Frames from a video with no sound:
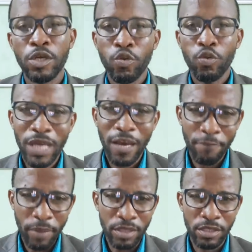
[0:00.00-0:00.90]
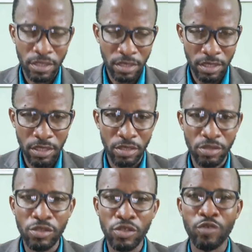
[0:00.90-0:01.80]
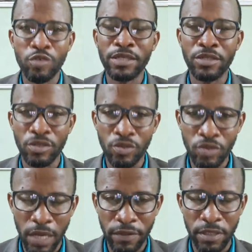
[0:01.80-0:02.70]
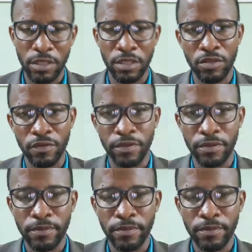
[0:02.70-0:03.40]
We have politicians in this country who should go back to school after this is over,